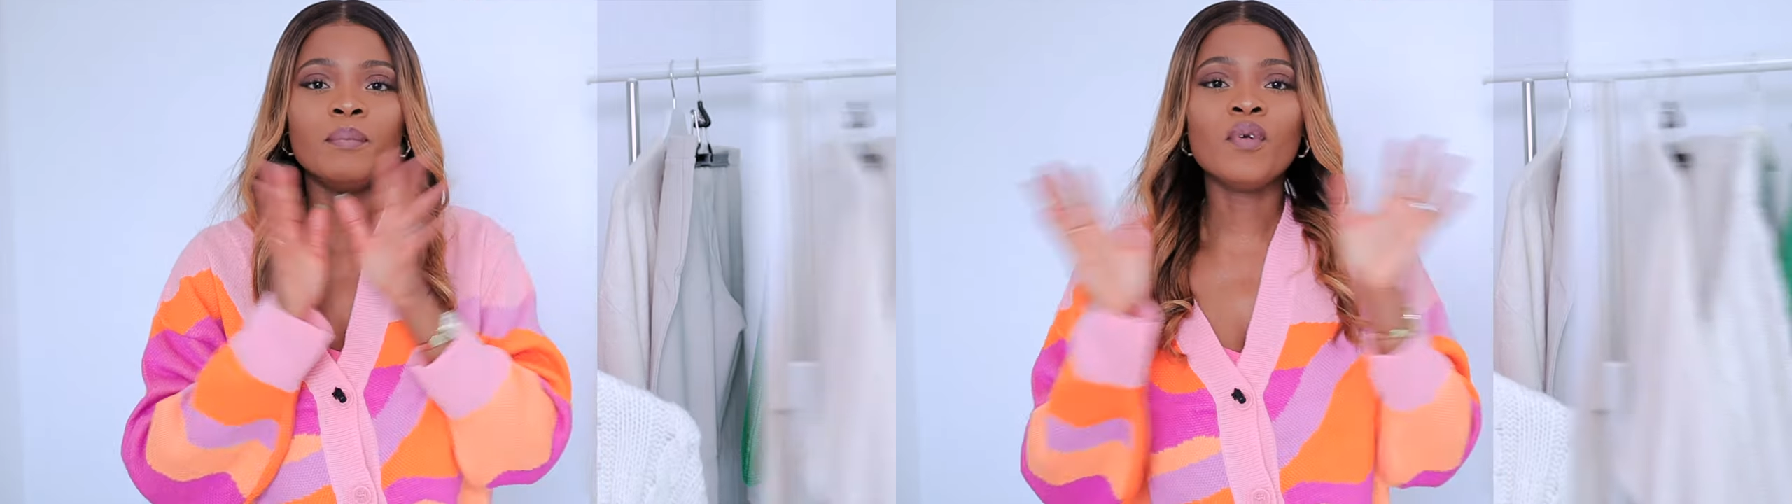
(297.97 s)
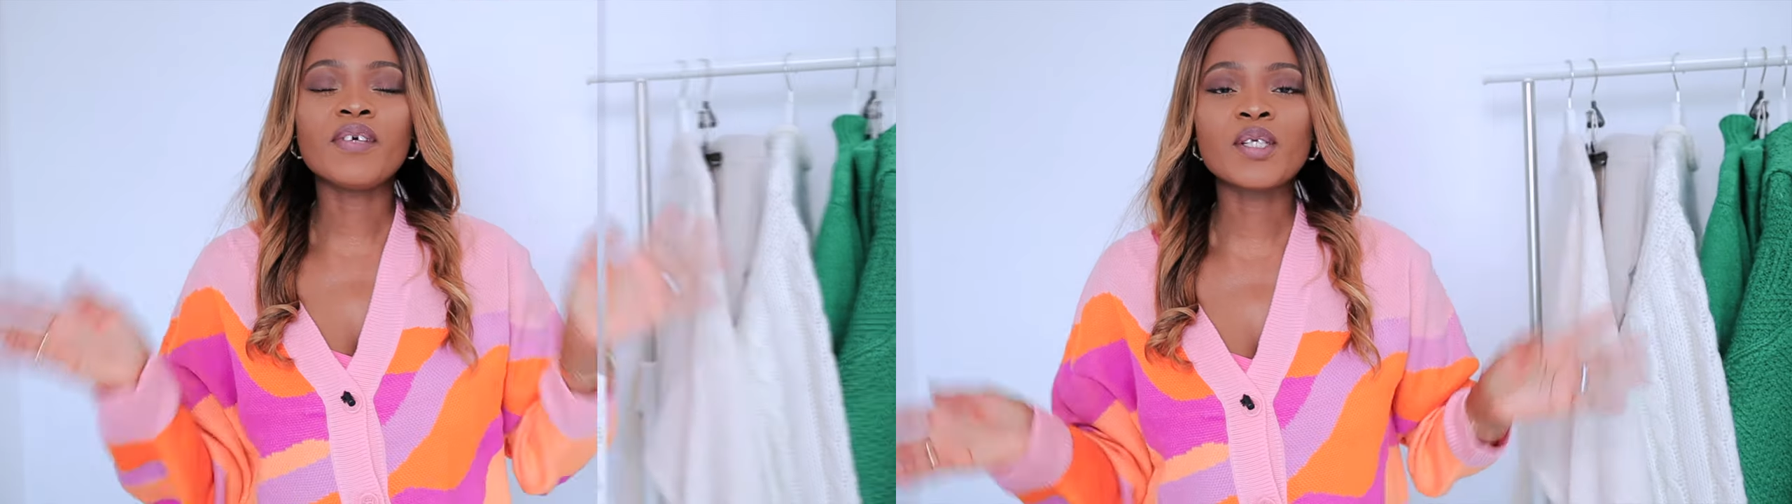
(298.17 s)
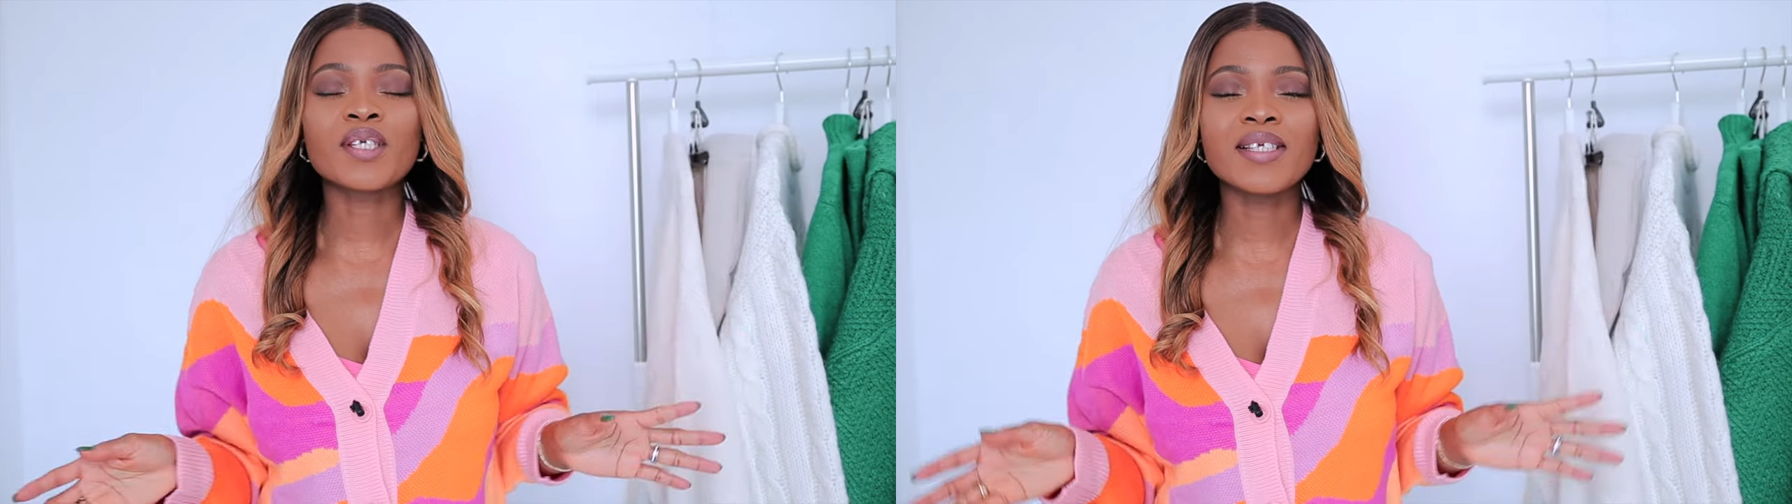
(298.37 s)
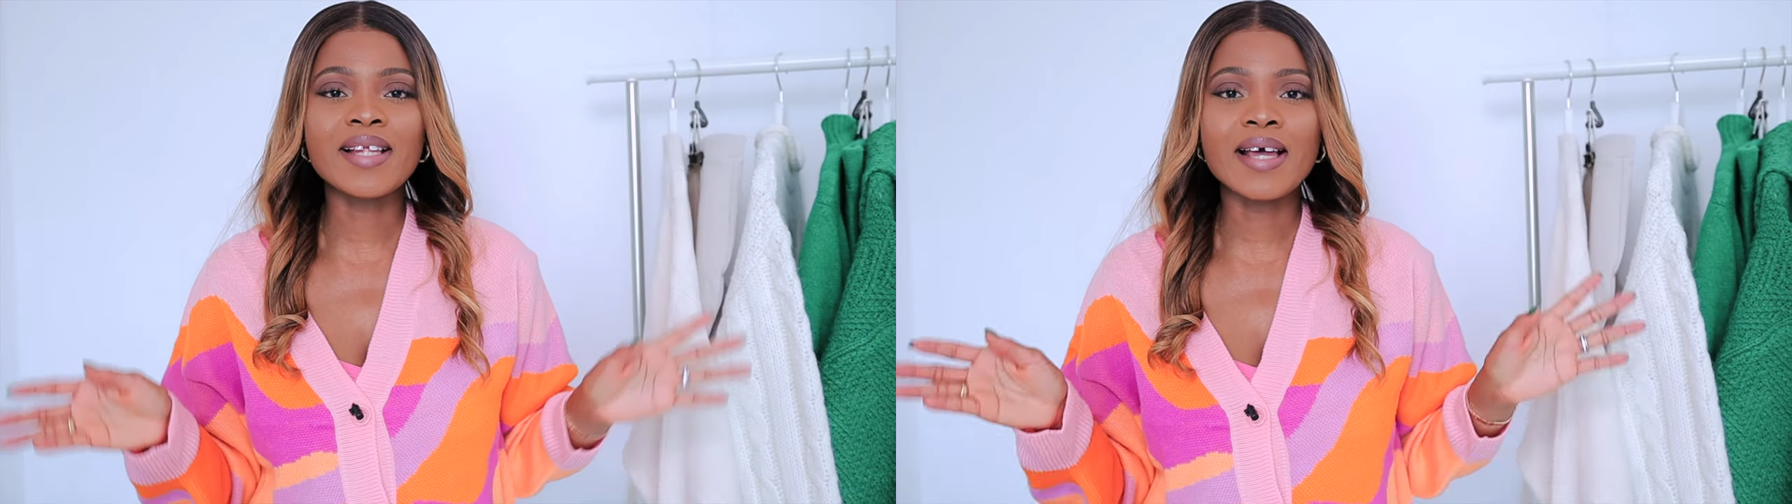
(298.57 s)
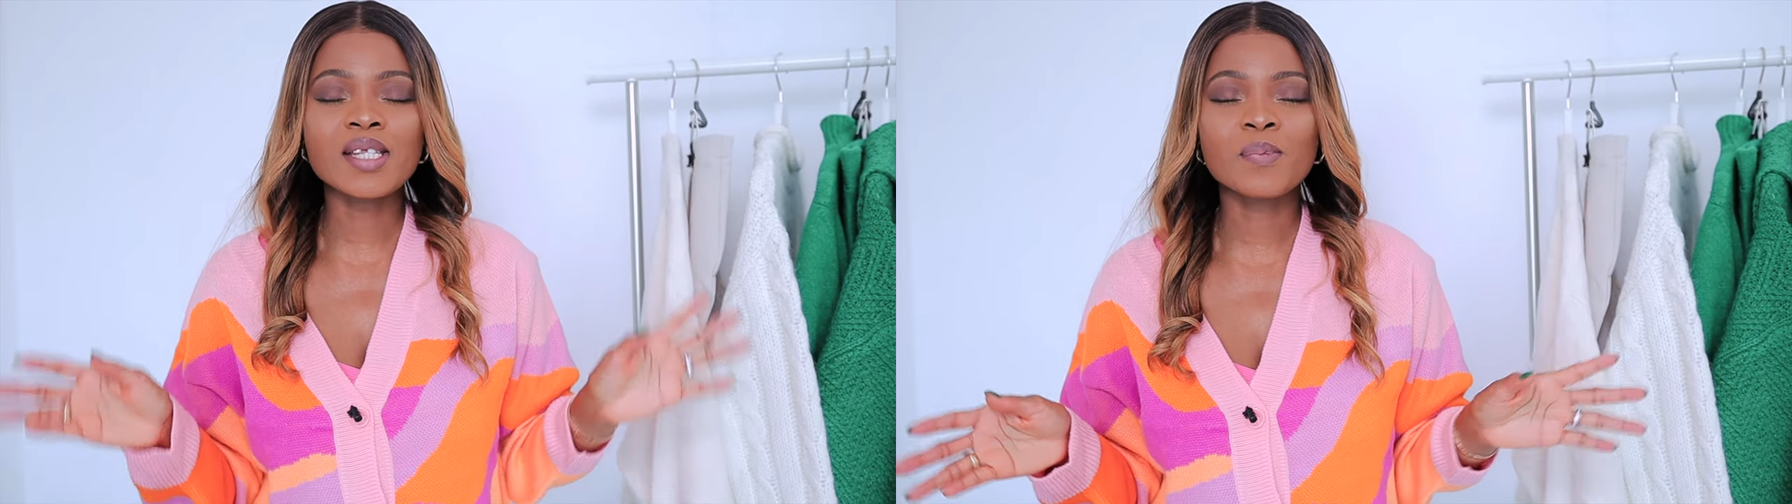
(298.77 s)
Moving to the
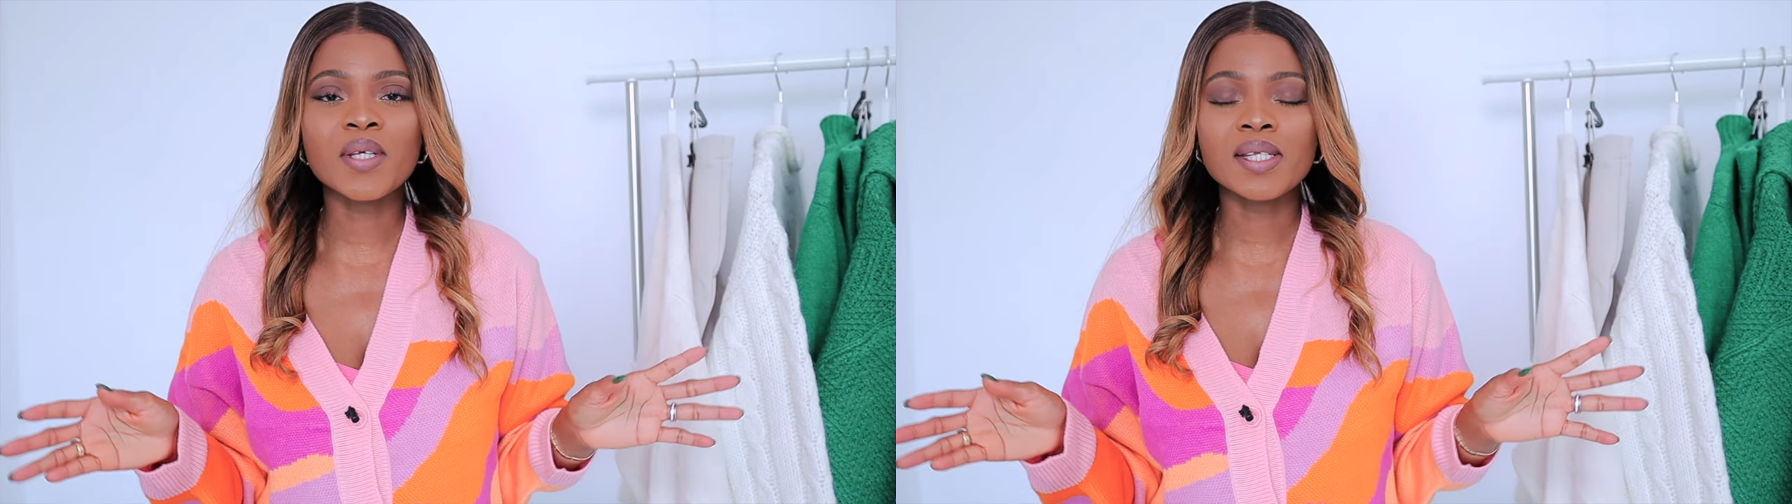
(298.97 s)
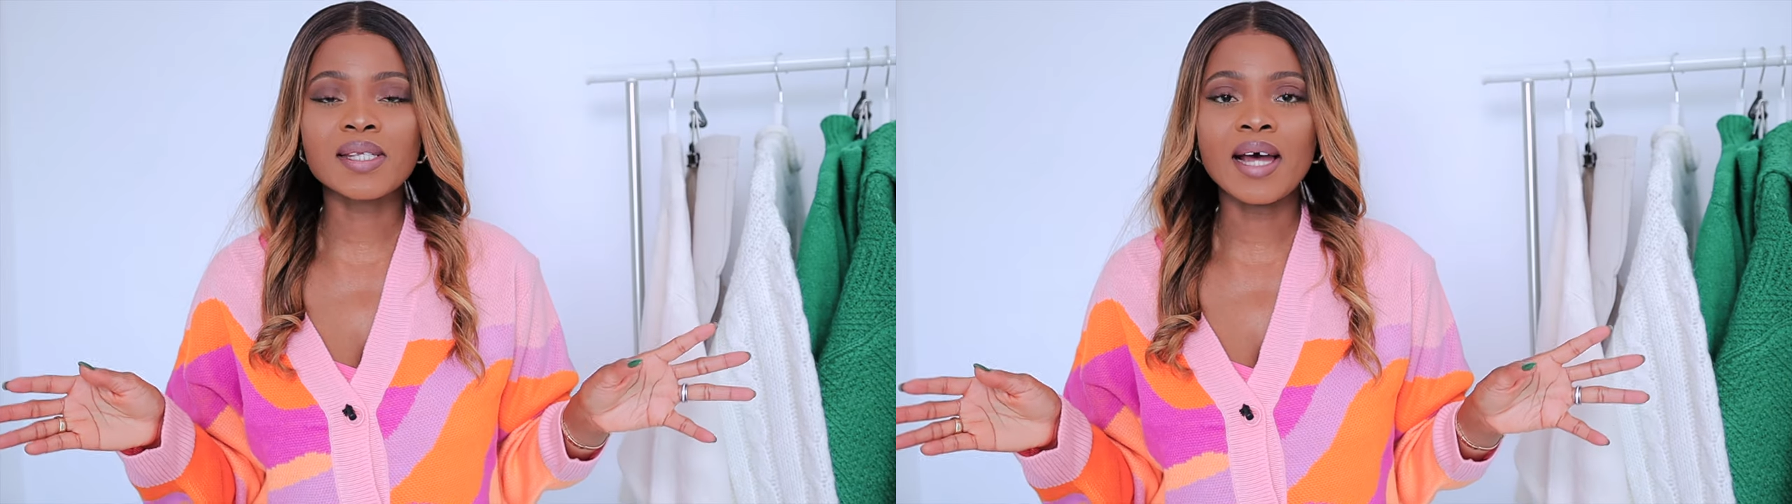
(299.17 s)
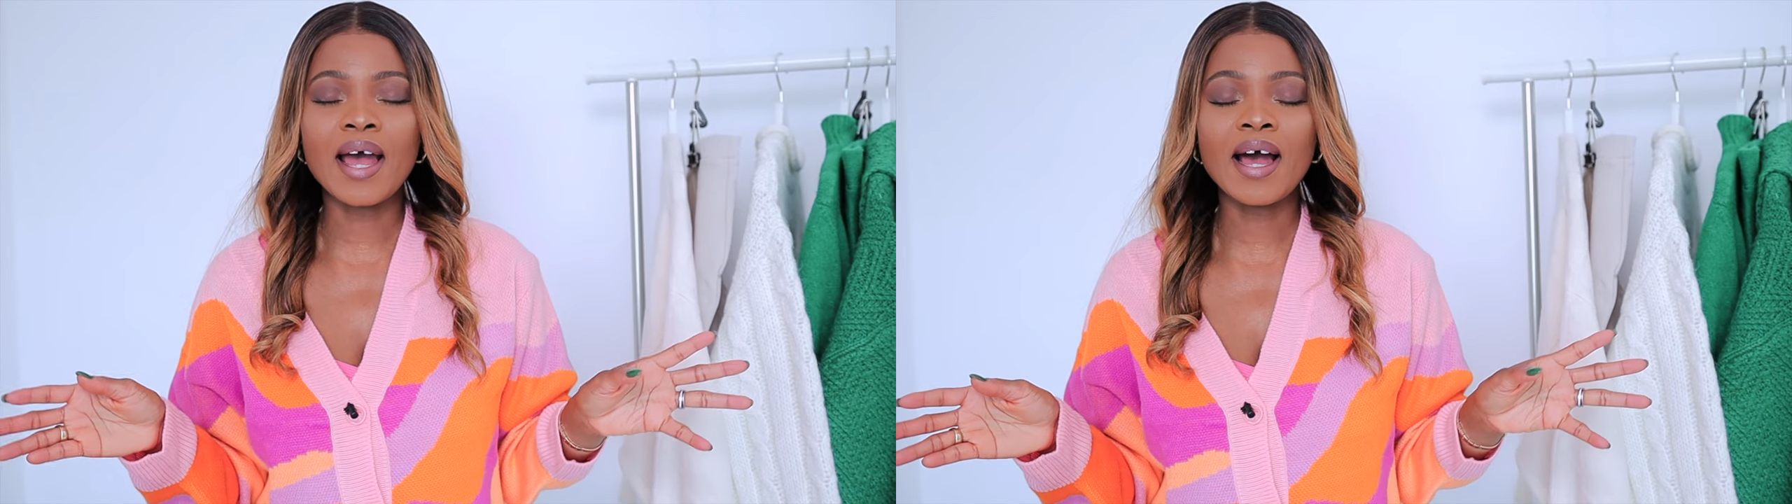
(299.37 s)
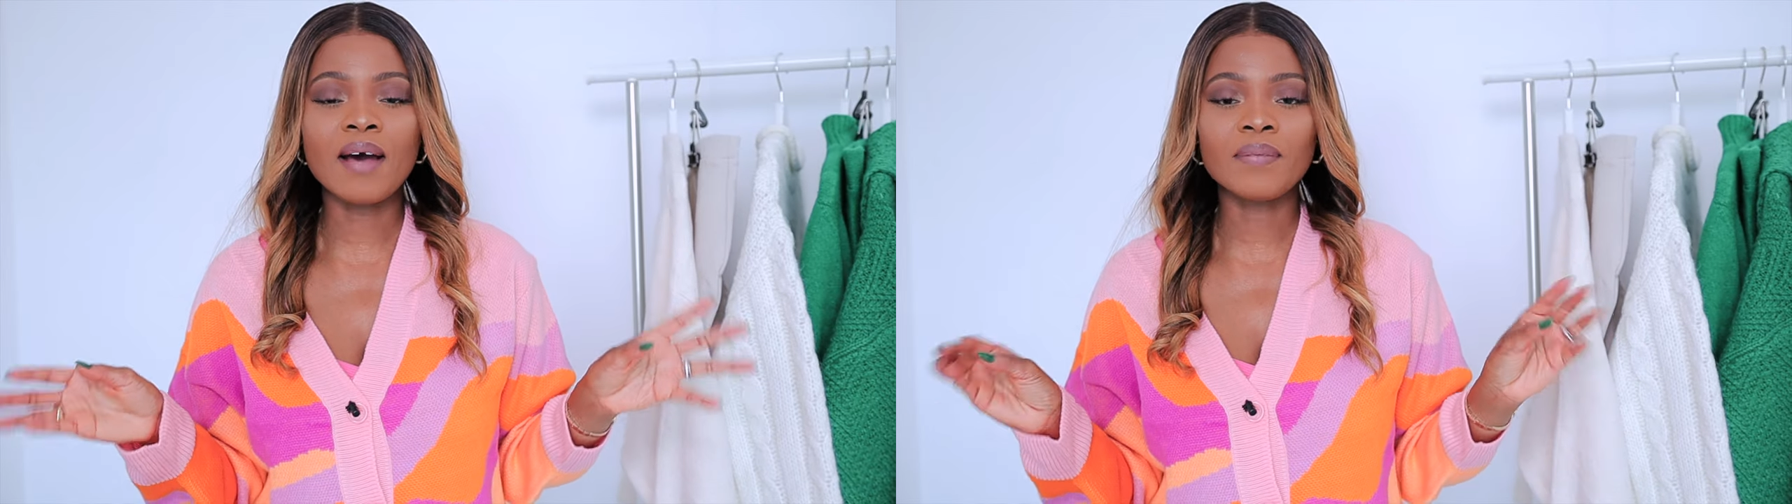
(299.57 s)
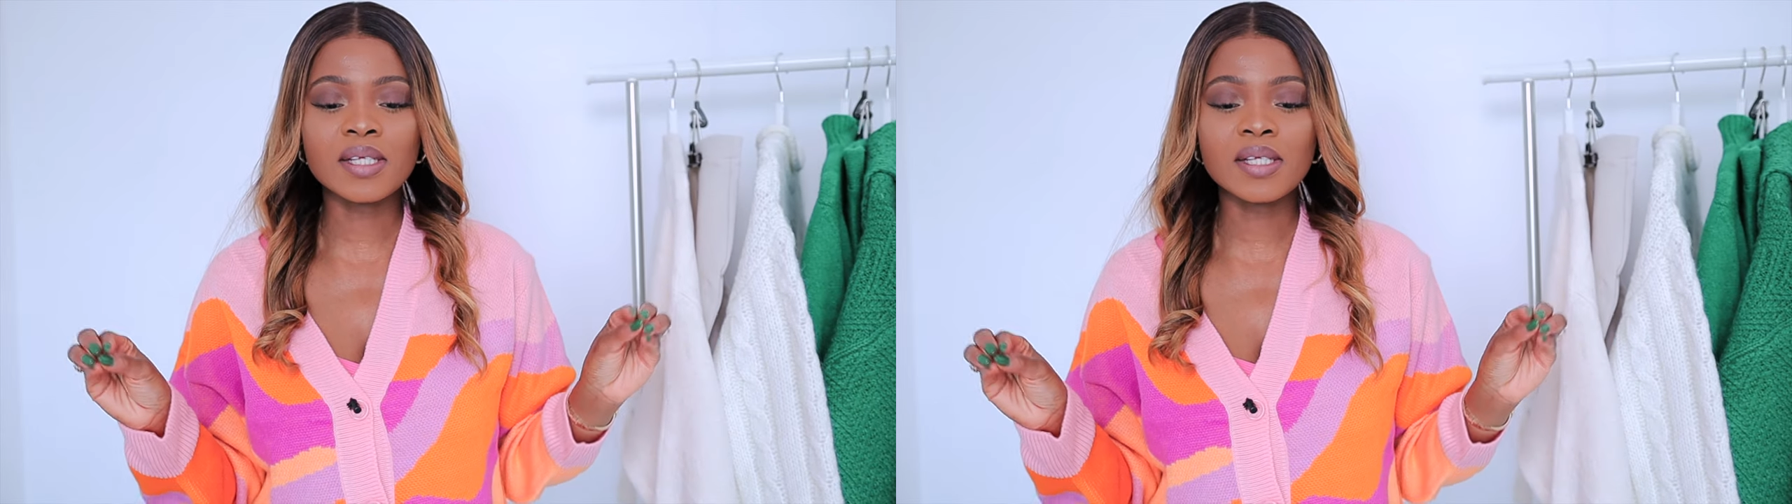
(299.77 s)
next pieces I have,